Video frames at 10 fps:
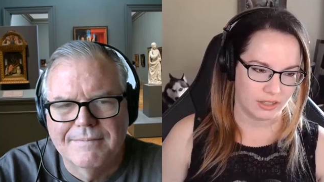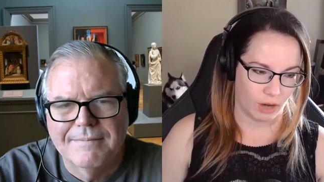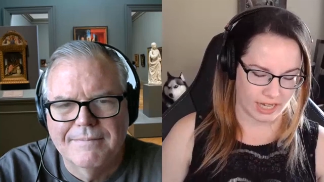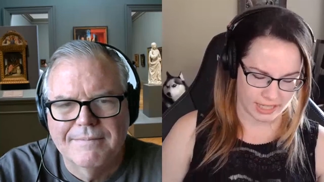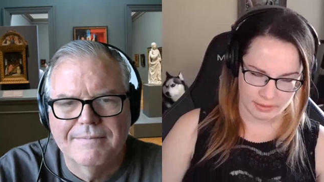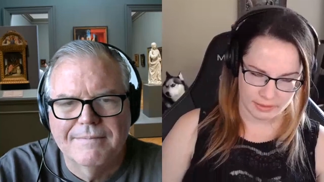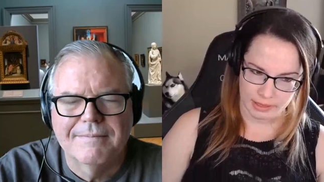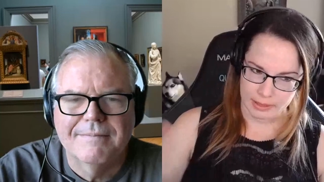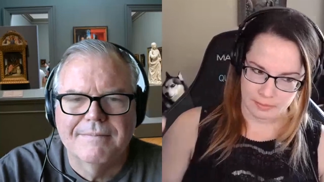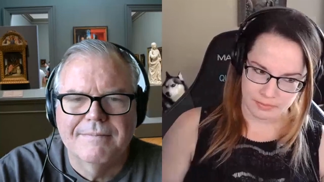
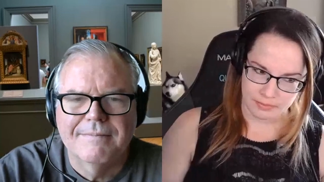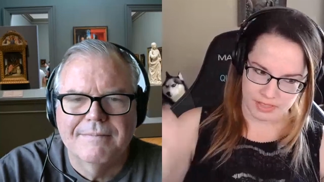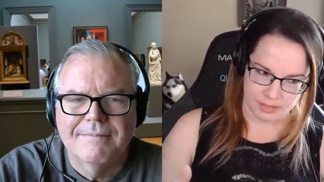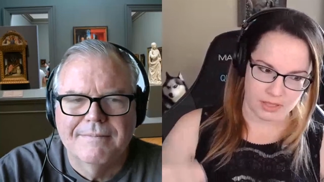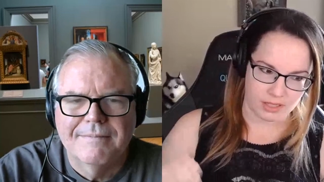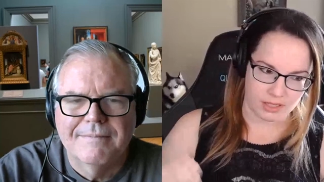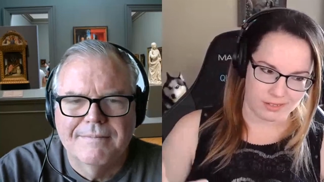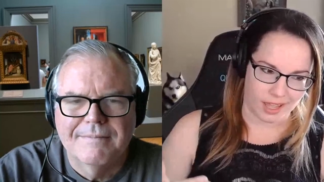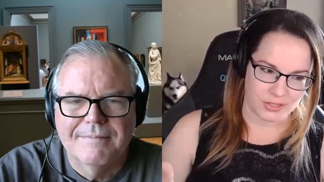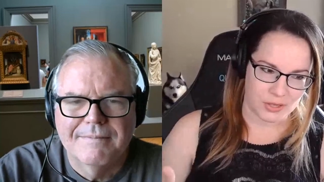Speaker 1: grinding some
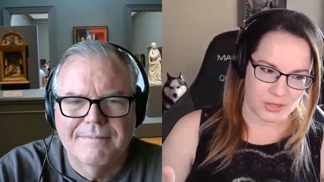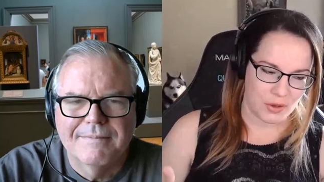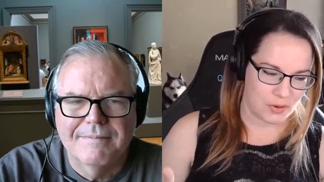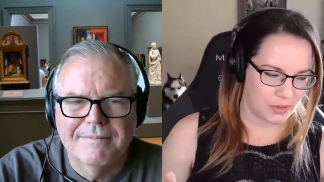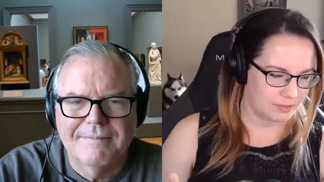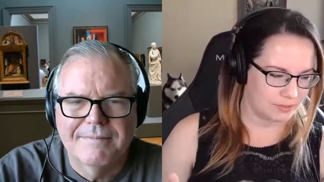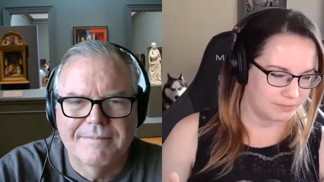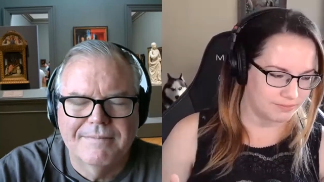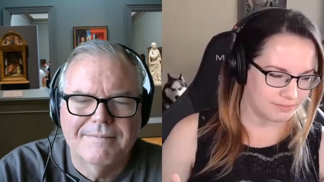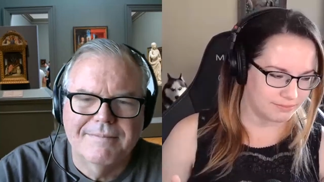not so
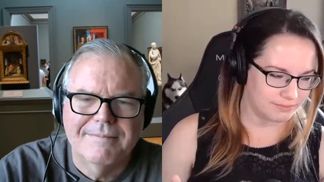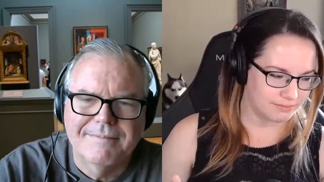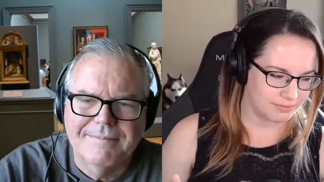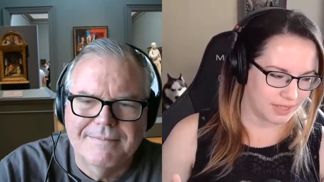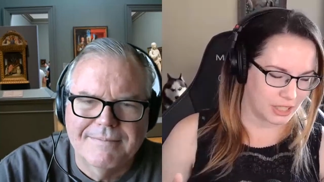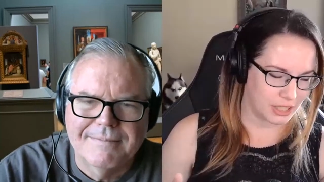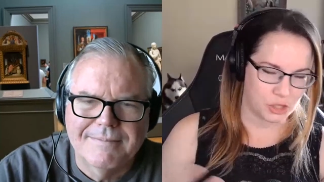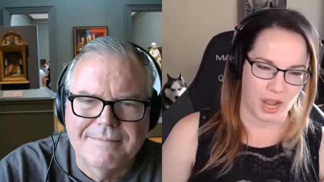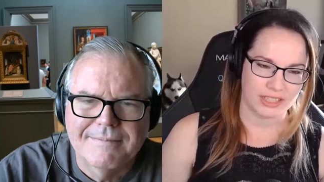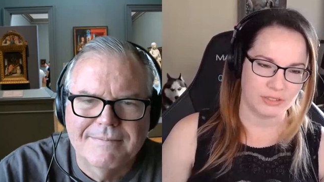
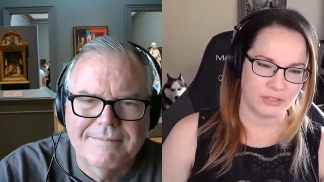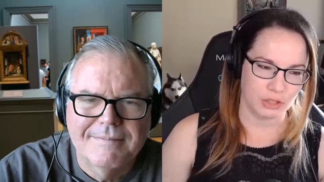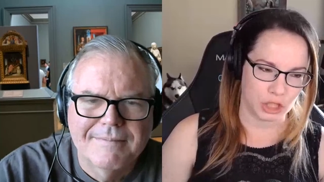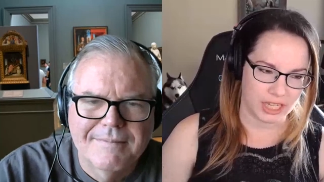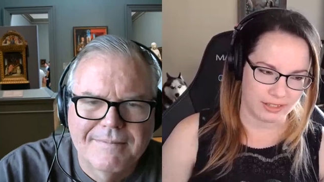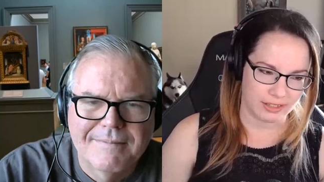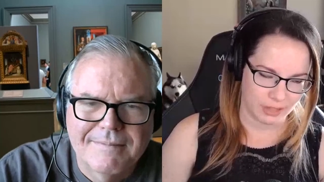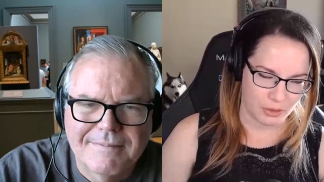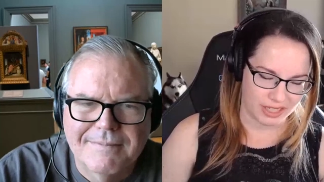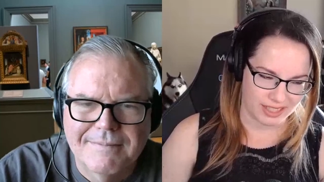attractive looking
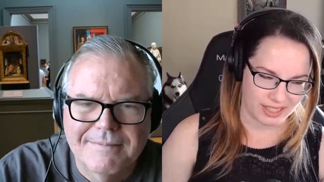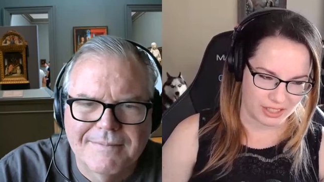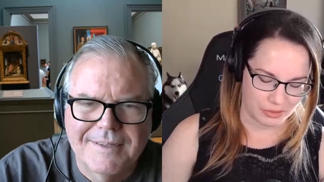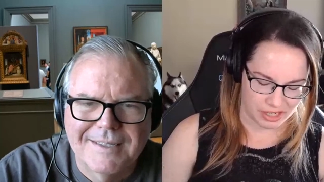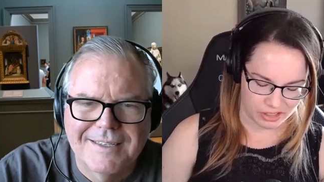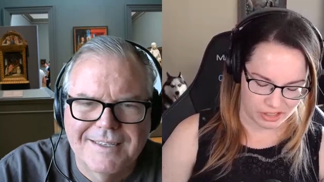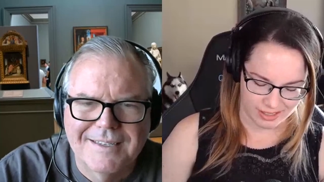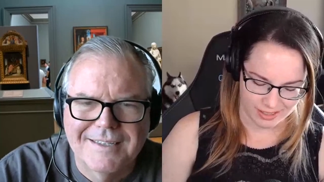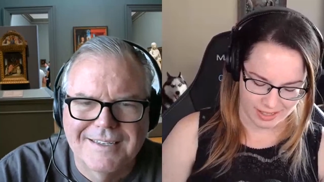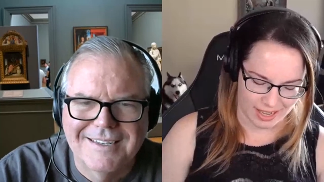coding
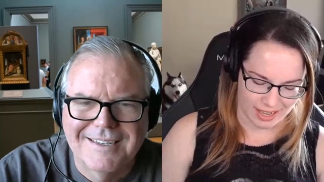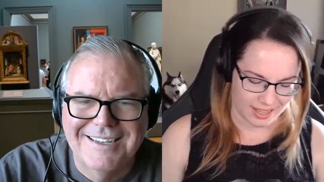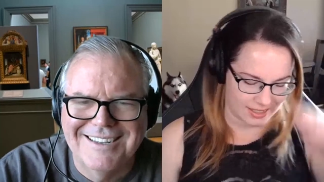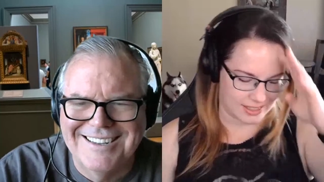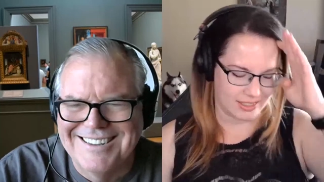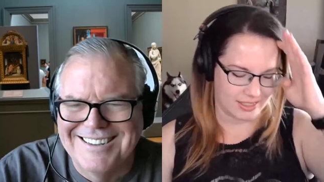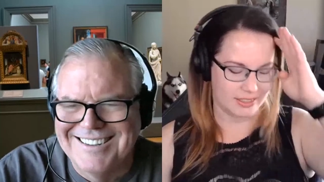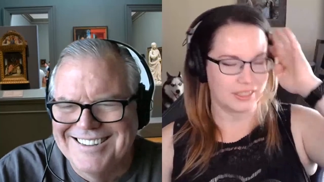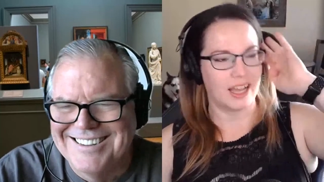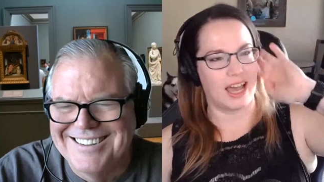situations. And
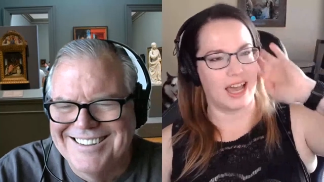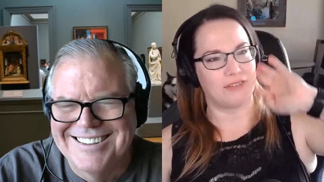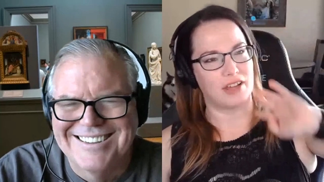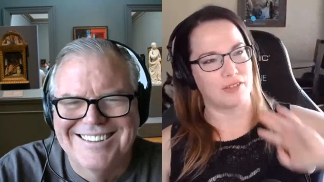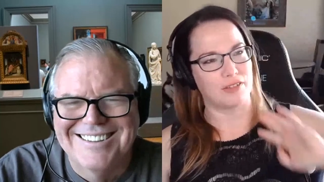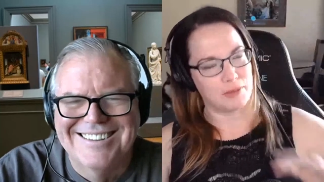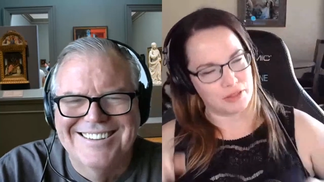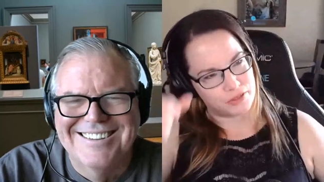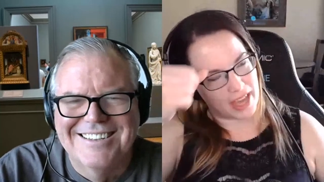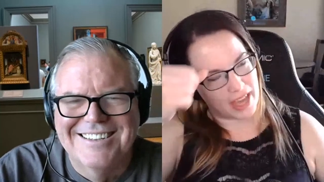I've definitely
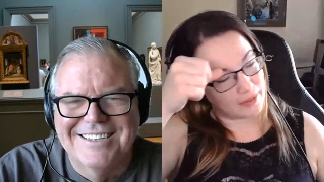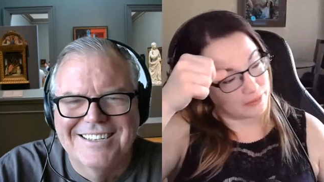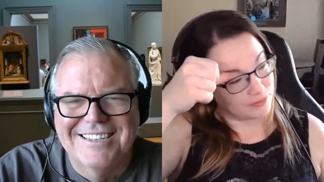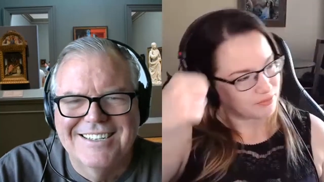been through that.